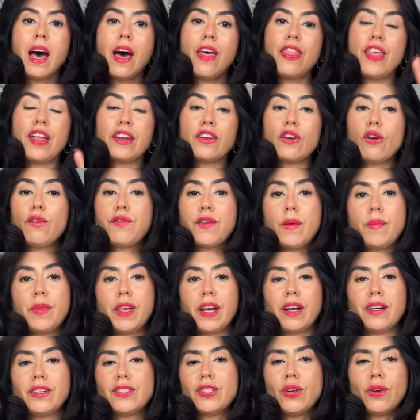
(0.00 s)
Then go from
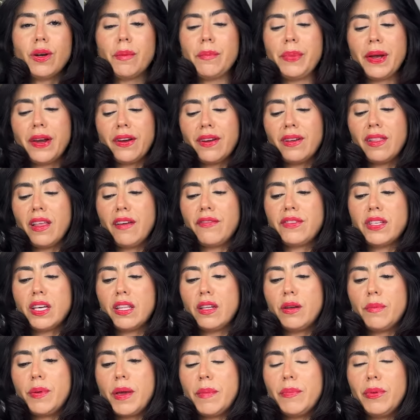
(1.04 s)
there. Don't compare your life to
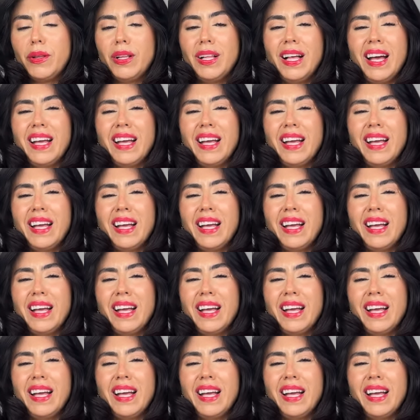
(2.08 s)
other people.